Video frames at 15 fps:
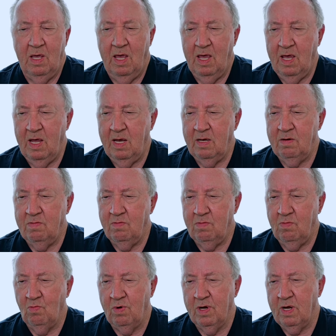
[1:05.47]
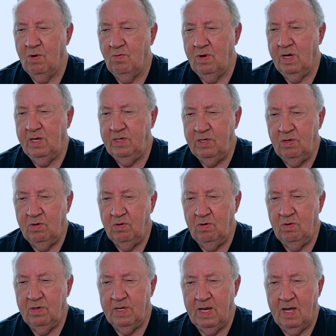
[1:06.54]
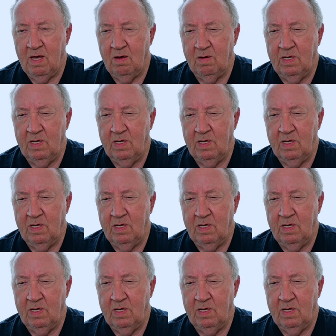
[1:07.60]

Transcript: And what I want to do now